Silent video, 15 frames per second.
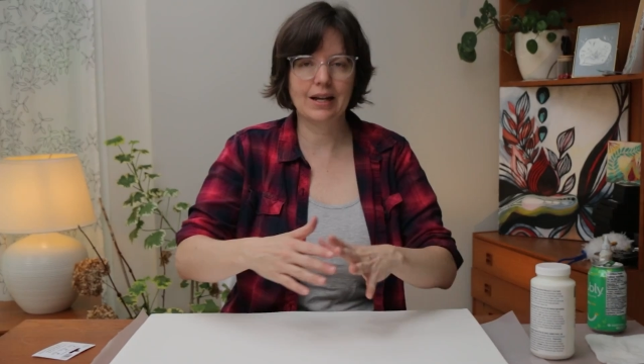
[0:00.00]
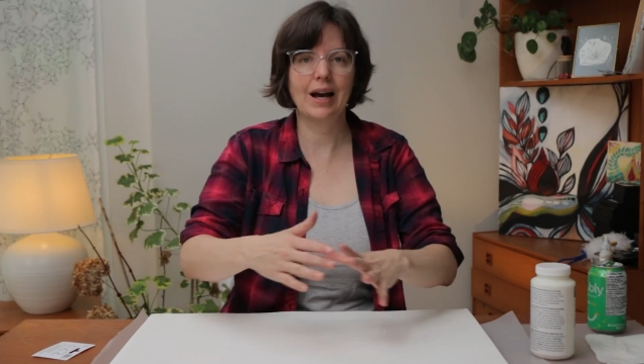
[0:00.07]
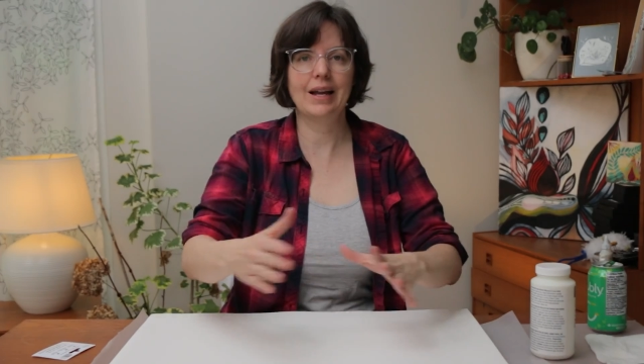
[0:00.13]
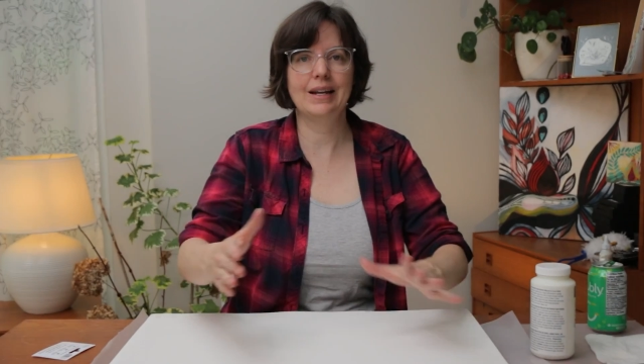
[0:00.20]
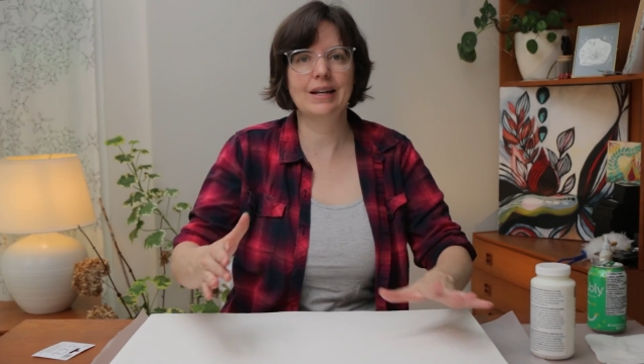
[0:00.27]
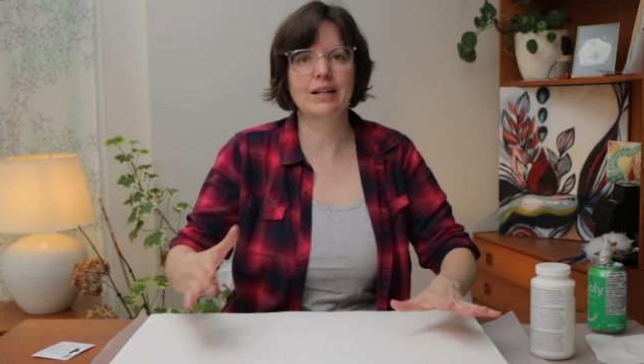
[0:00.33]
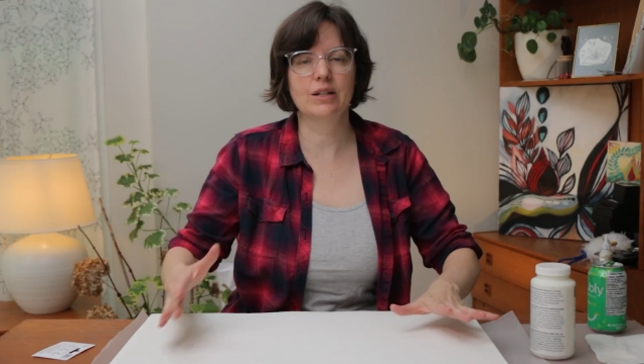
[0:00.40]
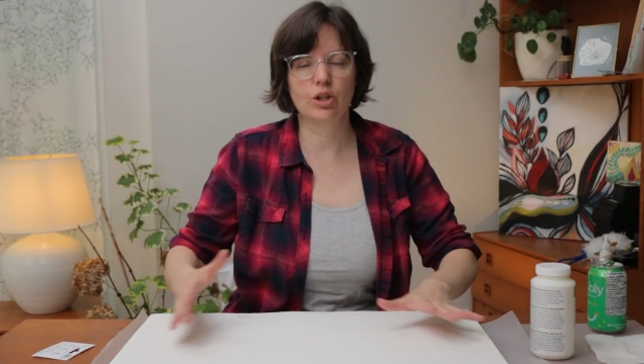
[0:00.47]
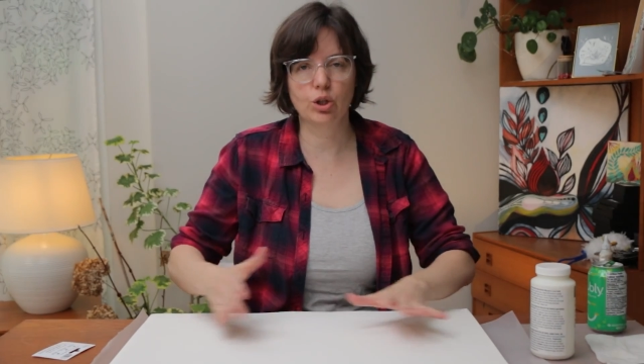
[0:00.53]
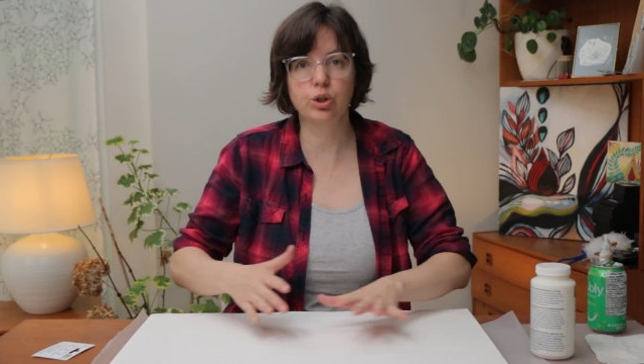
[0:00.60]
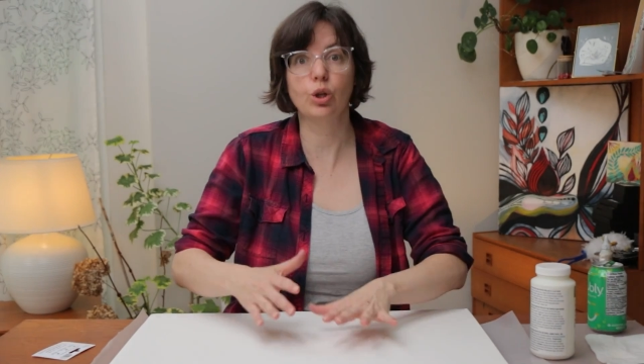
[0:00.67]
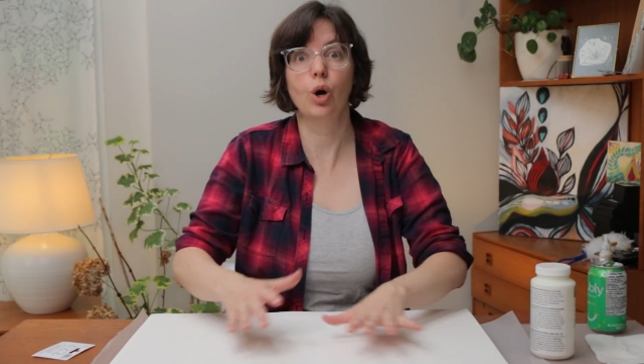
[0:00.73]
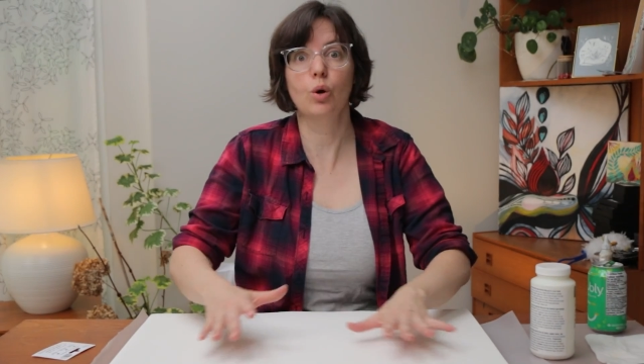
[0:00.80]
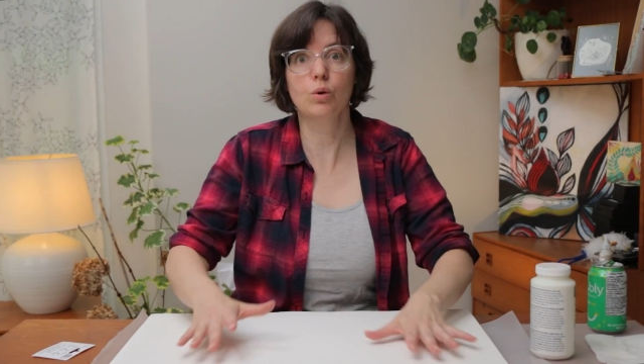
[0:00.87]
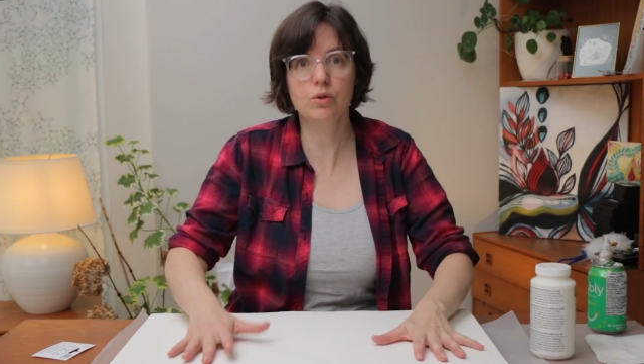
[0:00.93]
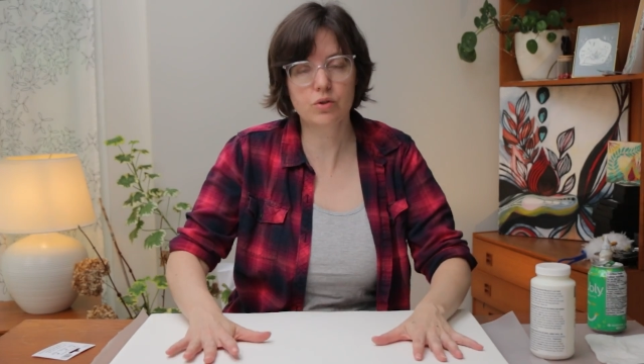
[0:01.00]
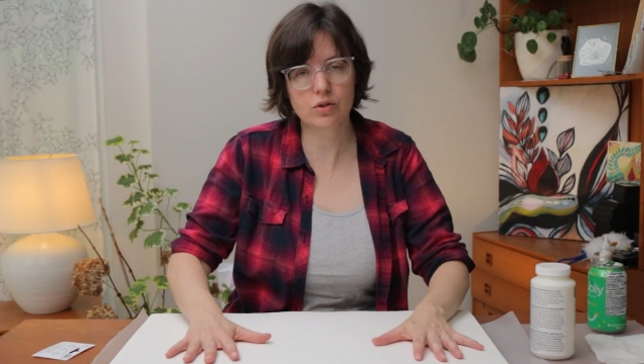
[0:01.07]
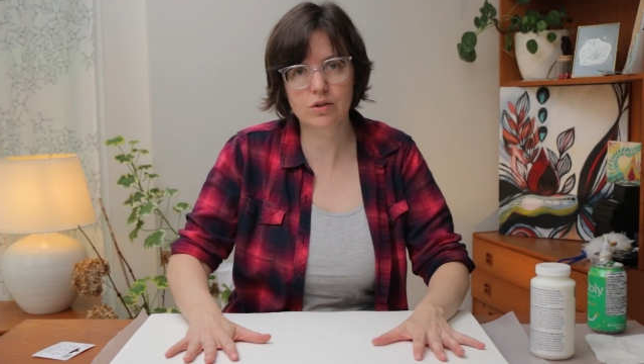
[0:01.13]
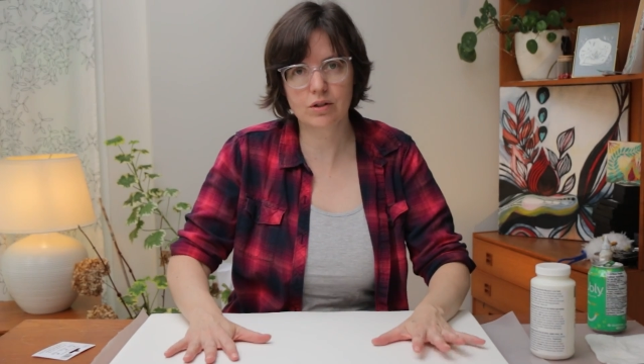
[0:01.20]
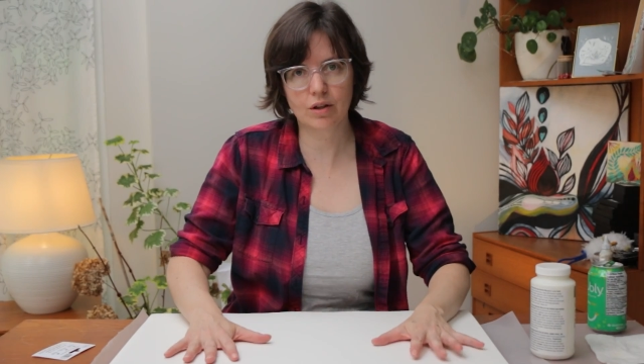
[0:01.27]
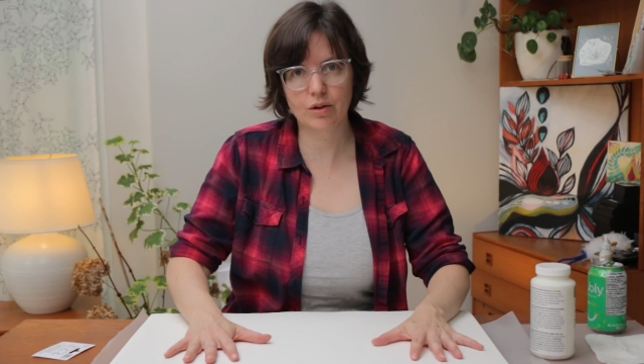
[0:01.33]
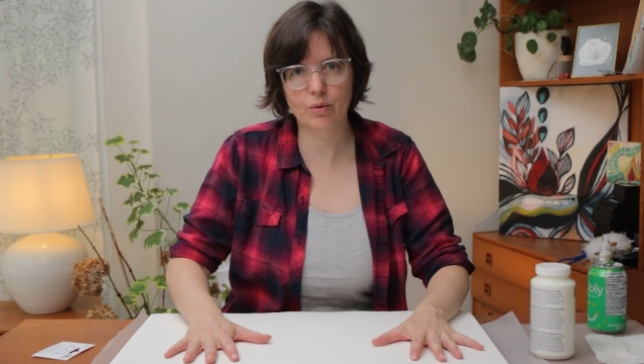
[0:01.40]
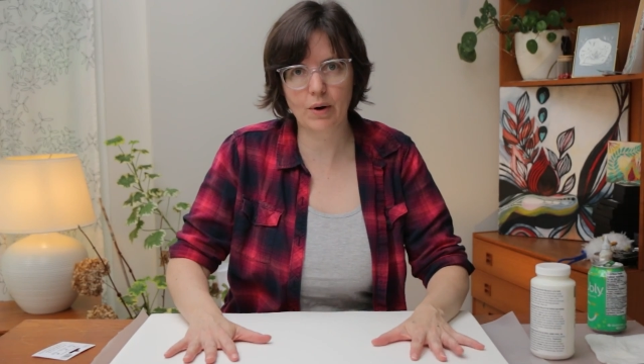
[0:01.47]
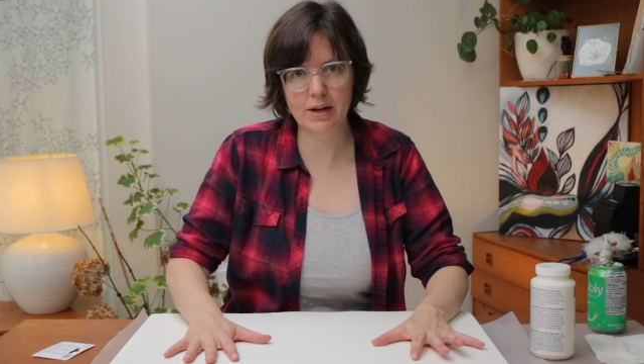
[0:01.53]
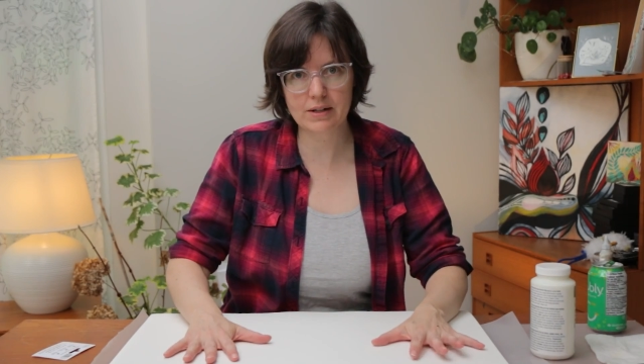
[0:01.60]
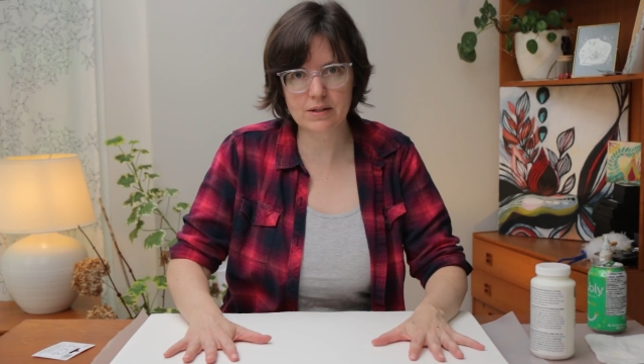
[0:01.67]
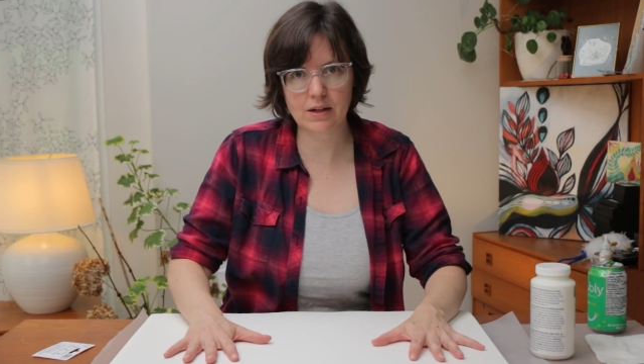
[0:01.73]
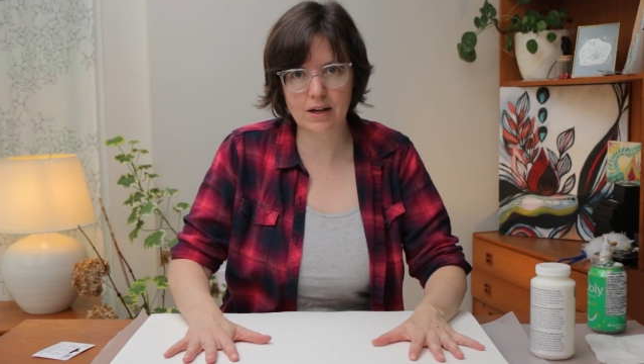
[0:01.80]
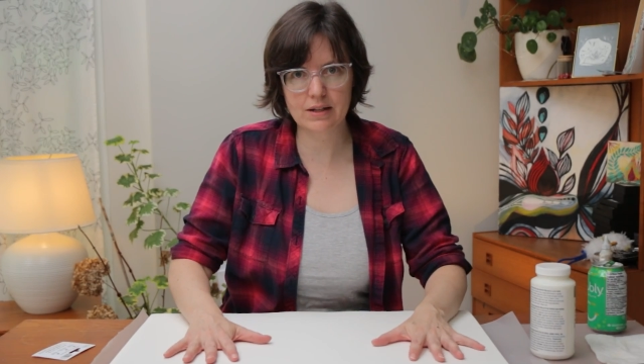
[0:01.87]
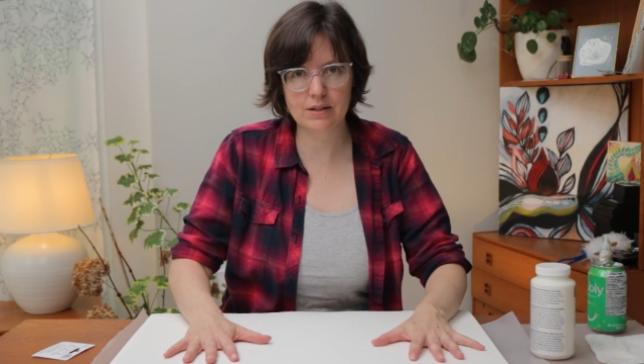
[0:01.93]
cut it close to the
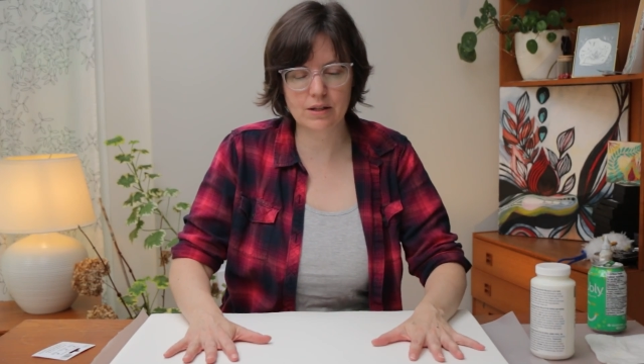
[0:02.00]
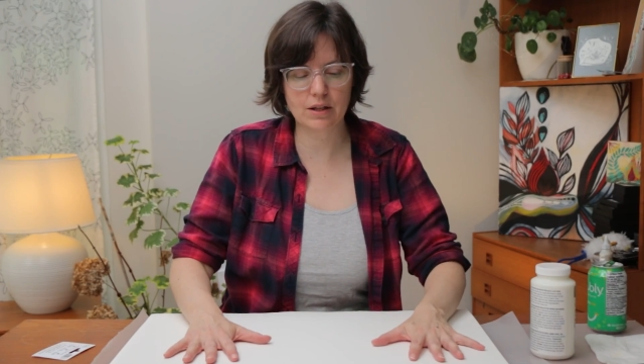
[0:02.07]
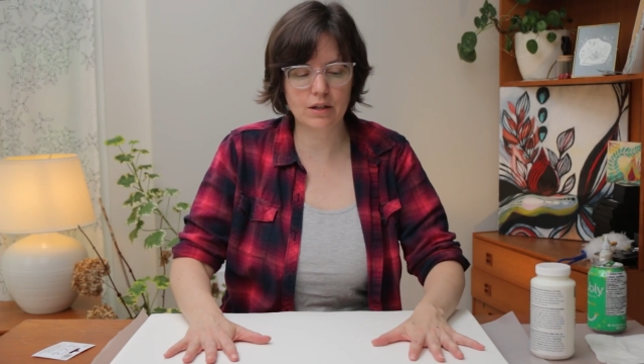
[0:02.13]
right size